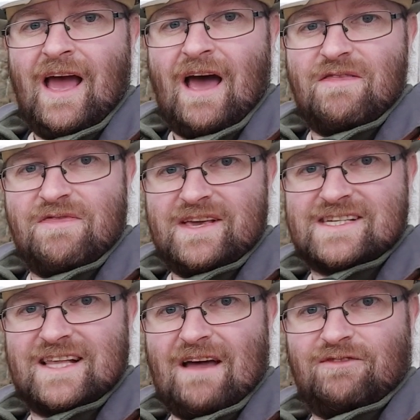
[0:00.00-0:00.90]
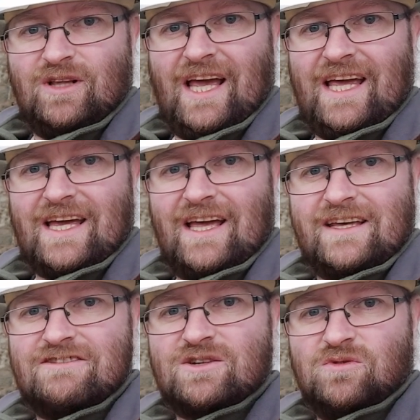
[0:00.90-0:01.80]
at this level here
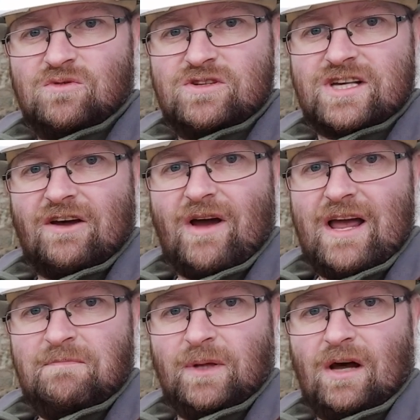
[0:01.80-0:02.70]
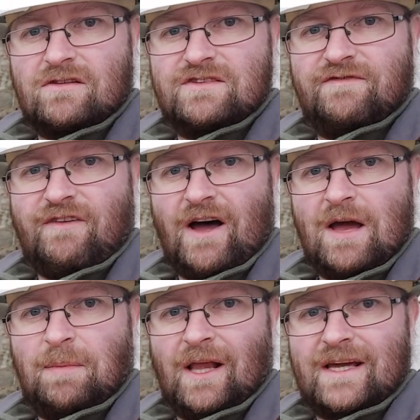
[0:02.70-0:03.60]
there's also a blocked
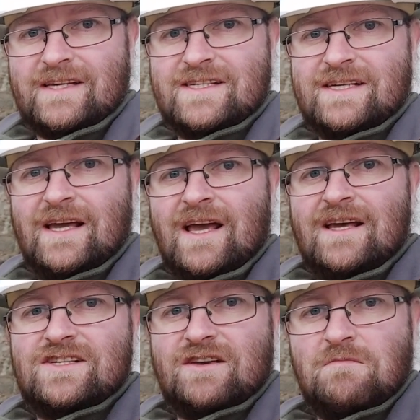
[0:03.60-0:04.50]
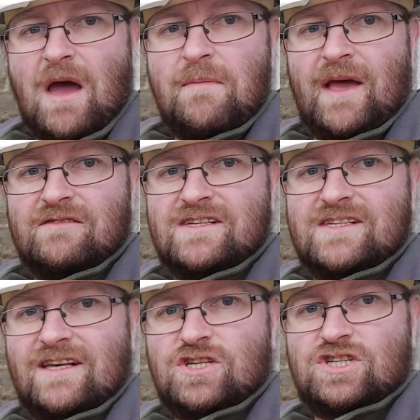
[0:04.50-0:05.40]
fireplace. So you may be able to
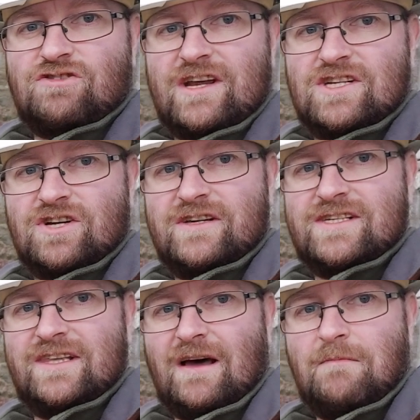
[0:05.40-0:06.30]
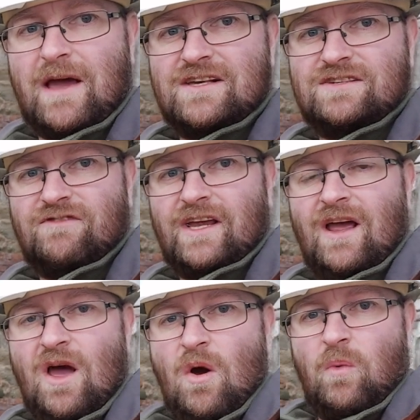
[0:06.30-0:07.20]
see the straight joints in that masonry,
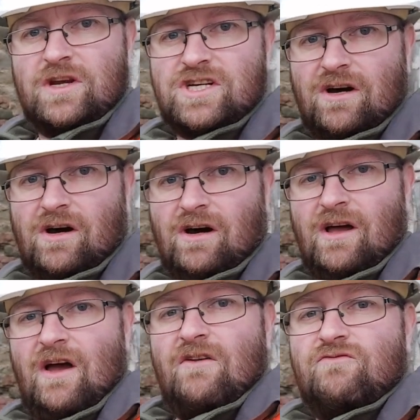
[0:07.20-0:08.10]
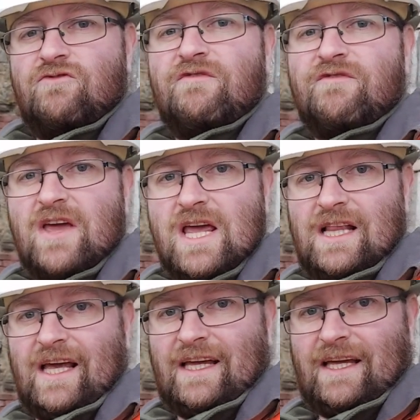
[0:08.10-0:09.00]
which are
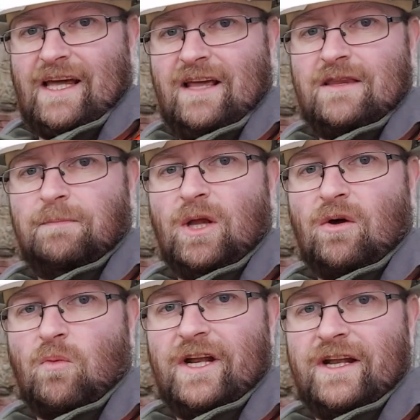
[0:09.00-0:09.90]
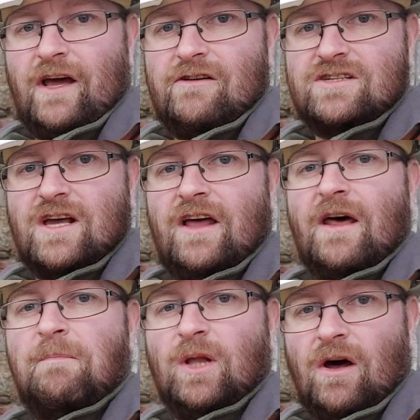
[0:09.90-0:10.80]
revealing the block windows and
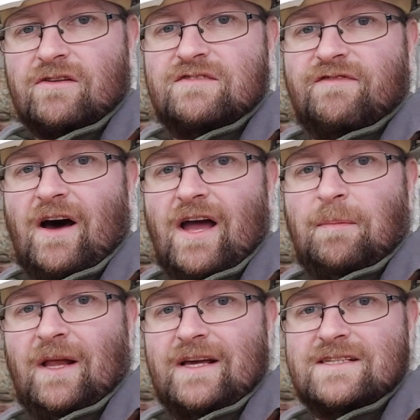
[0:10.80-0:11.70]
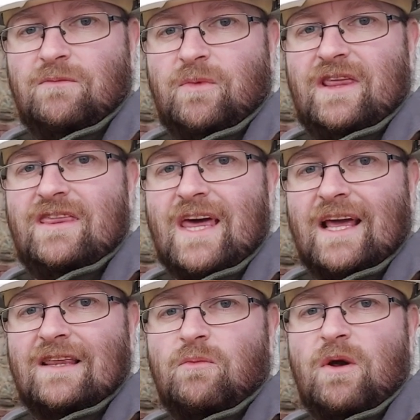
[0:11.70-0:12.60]
a blocked fireplace. And we
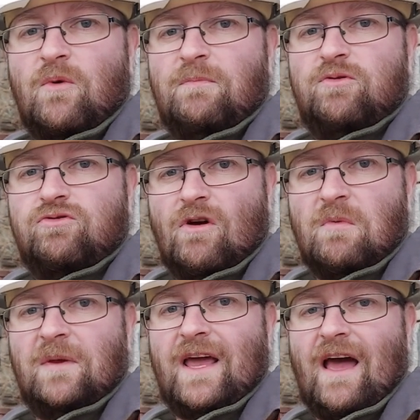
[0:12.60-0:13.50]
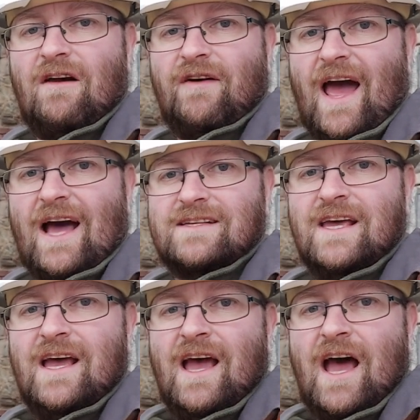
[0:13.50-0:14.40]
think that we would probably have had
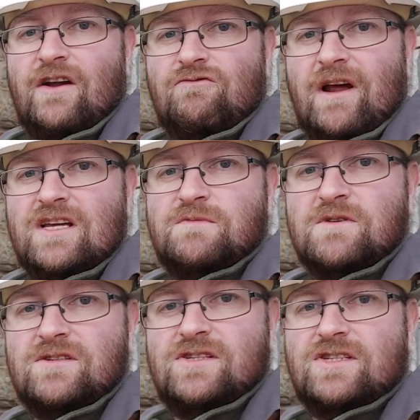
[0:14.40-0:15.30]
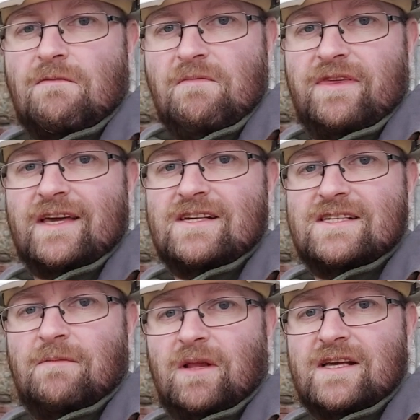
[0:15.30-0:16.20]
an arrangement something
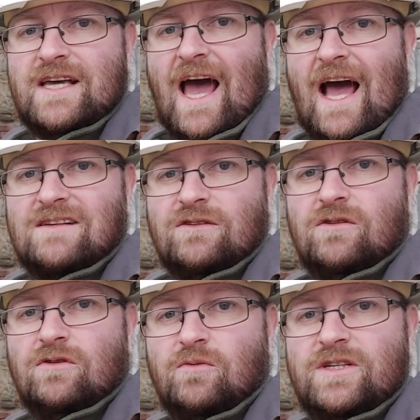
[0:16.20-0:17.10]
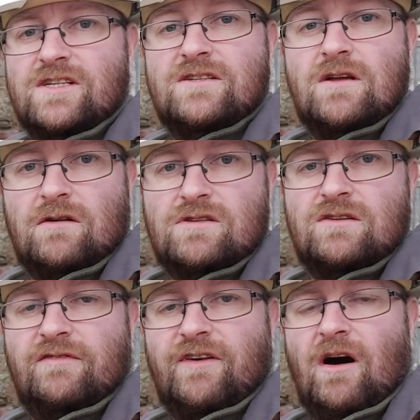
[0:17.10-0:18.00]
similar to Haddon Hall, which is not
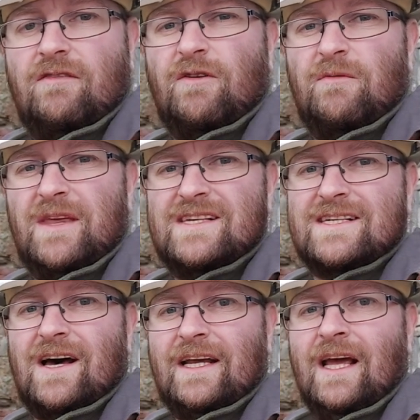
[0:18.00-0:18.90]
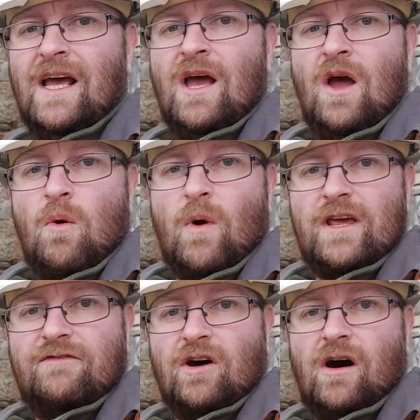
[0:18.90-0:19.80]
too far from this site, where
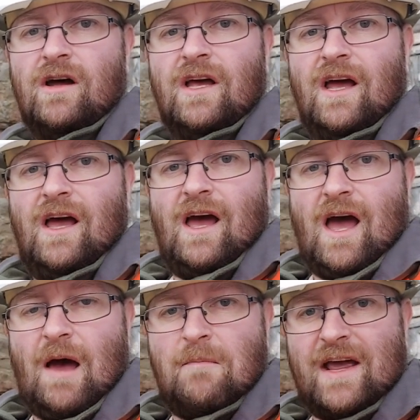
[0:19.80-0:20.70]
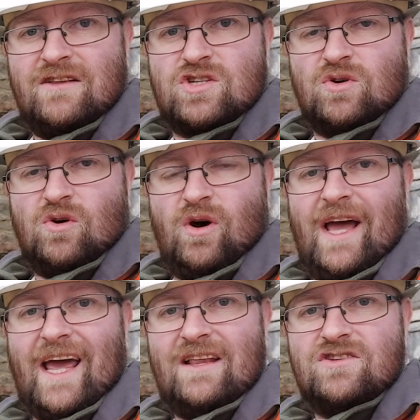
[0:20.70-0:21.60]
you've got a main door
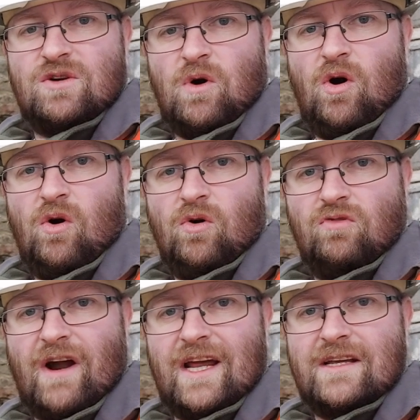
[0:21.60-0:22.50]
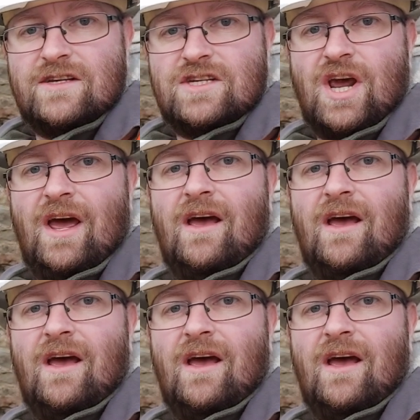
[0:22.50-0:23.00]
into a hall range,